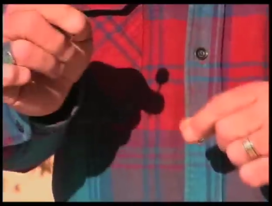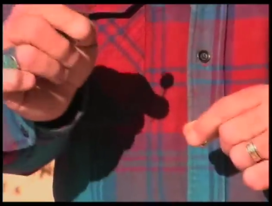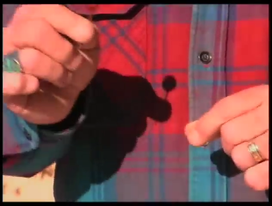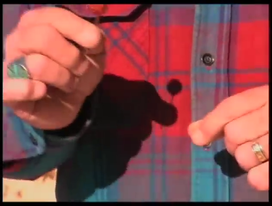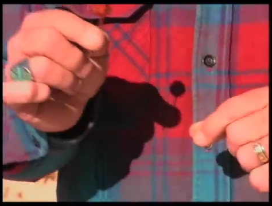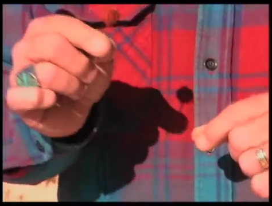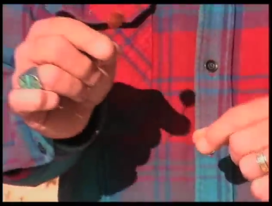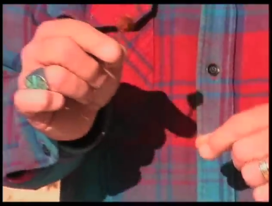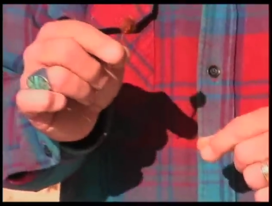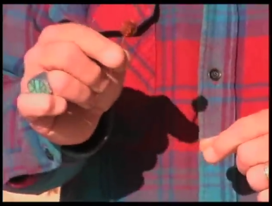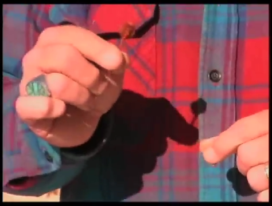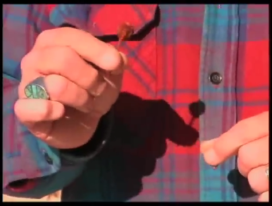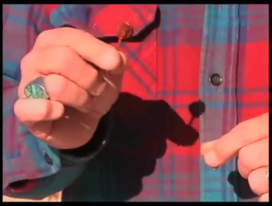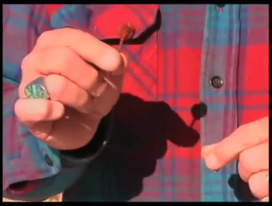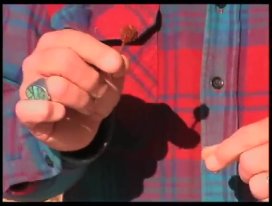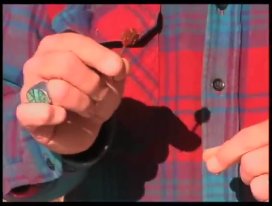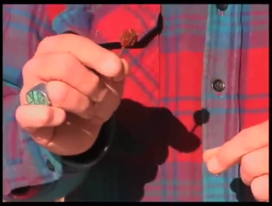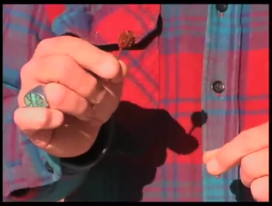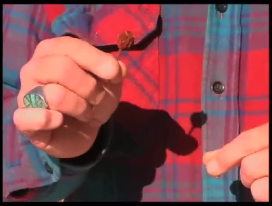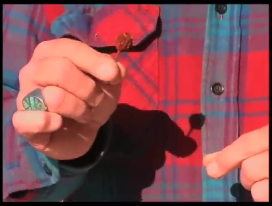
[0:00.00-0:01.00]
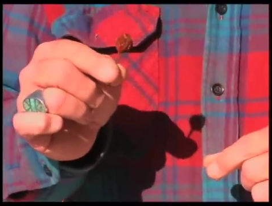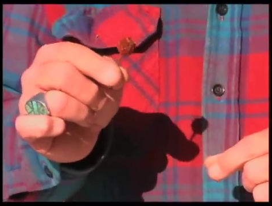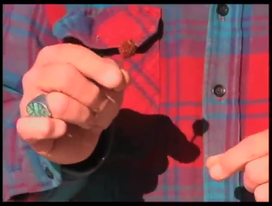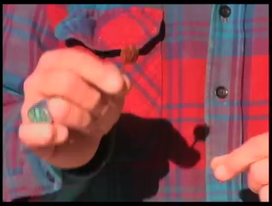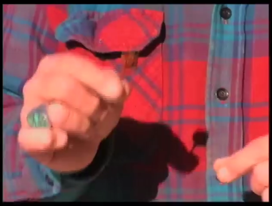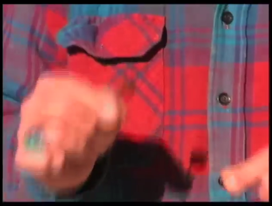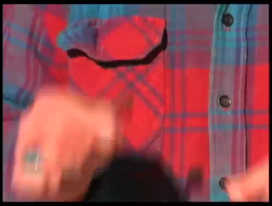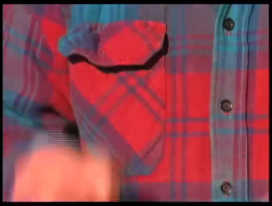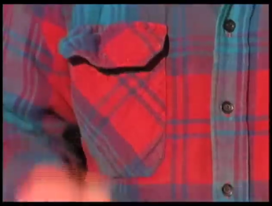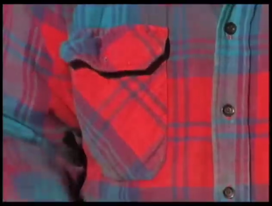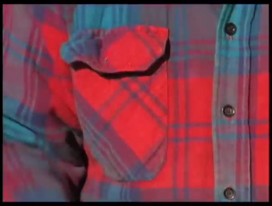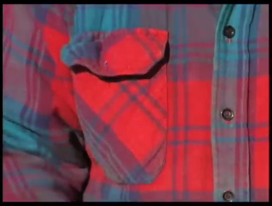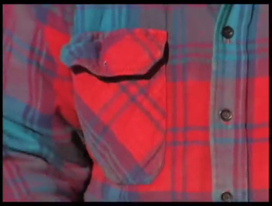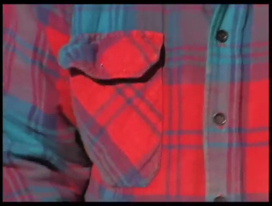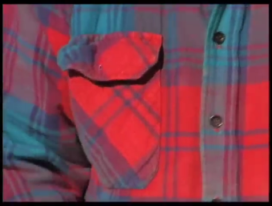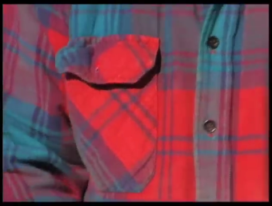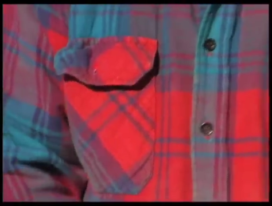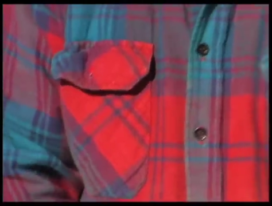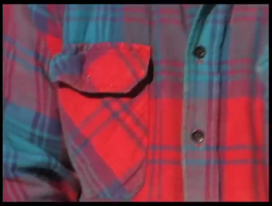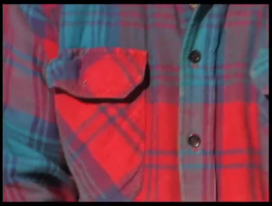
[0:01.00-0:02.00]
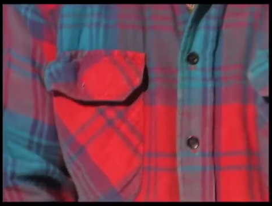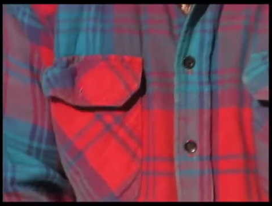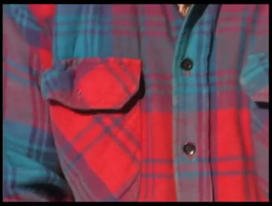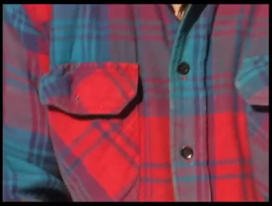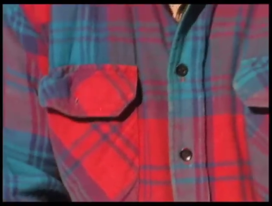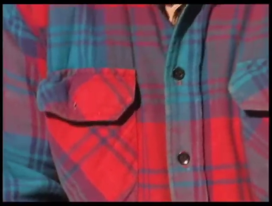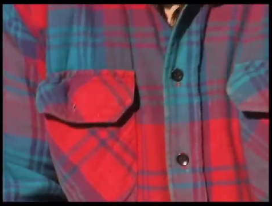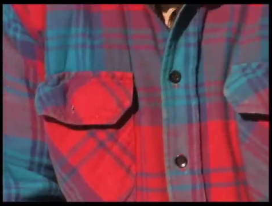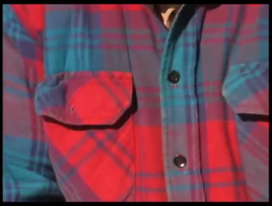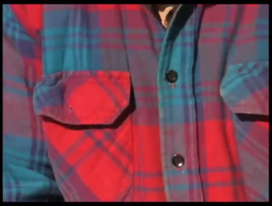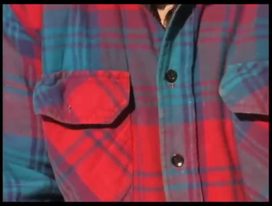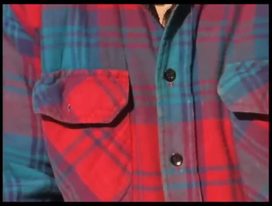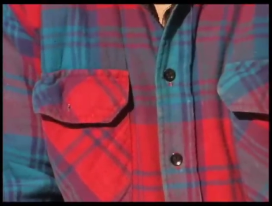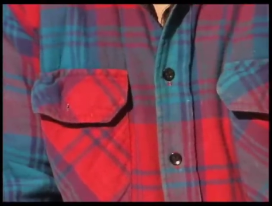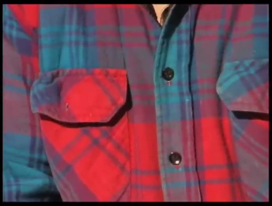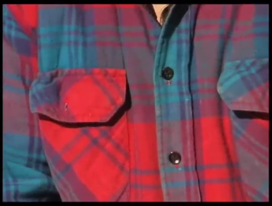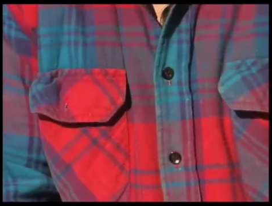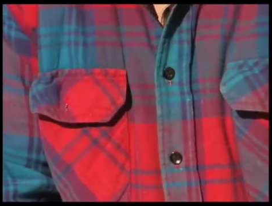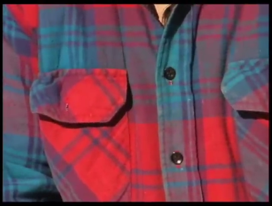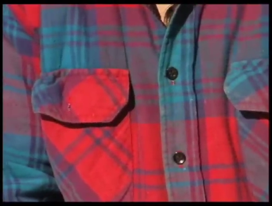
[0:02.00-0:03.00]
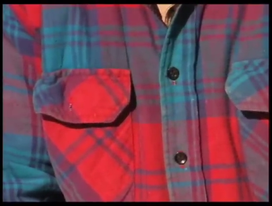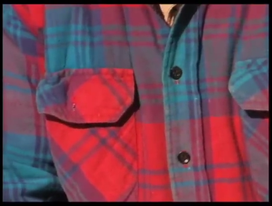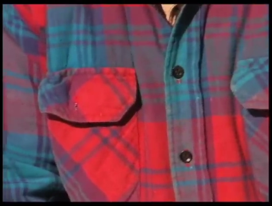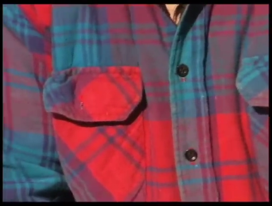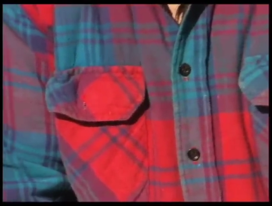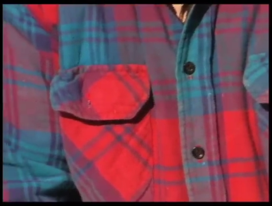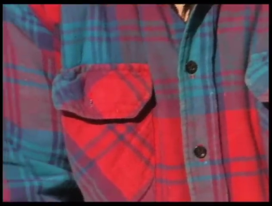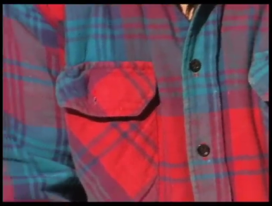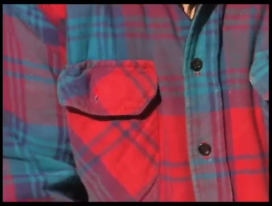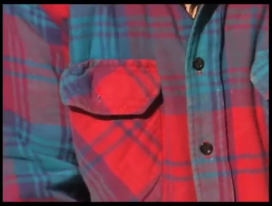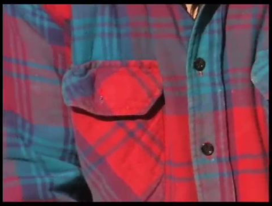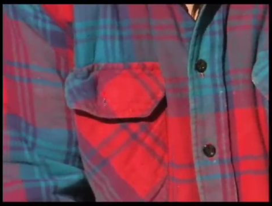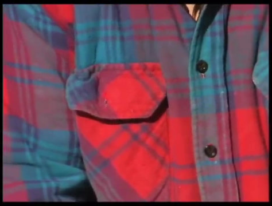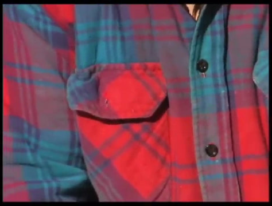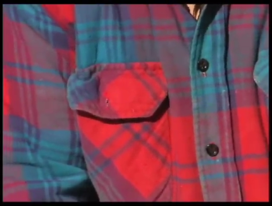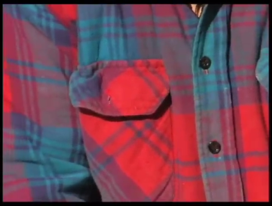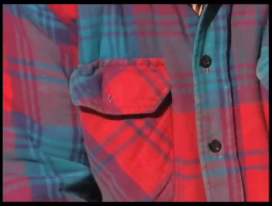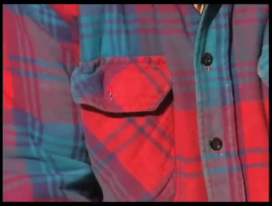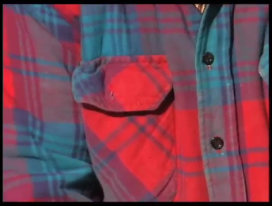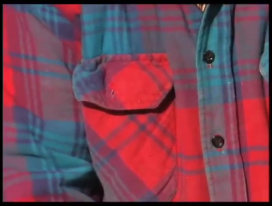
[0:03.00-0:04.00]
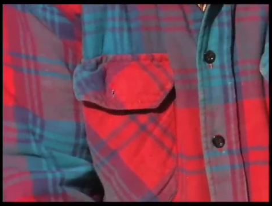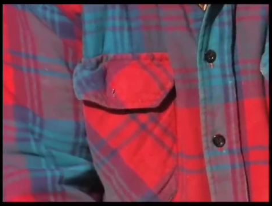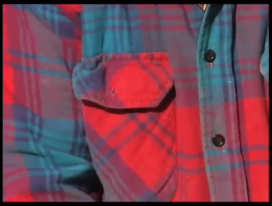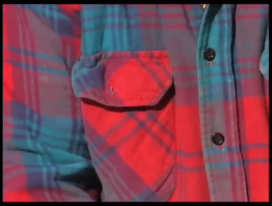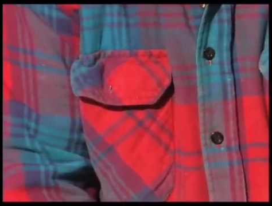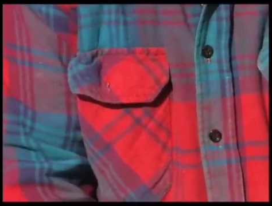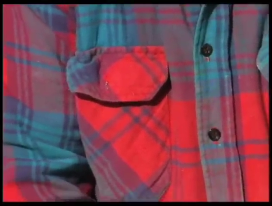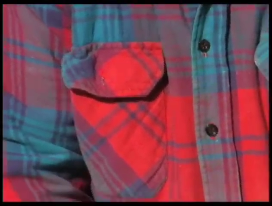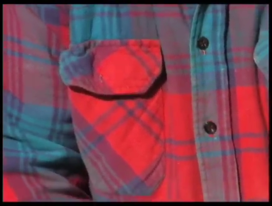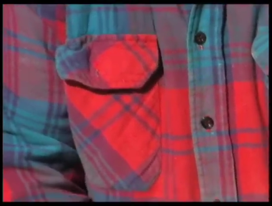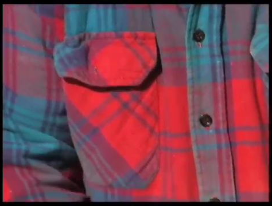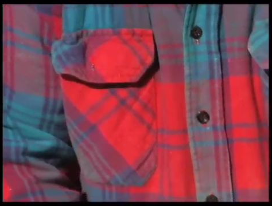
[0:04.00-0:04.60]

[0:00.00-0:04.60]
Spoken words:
[unreadable: no face in view]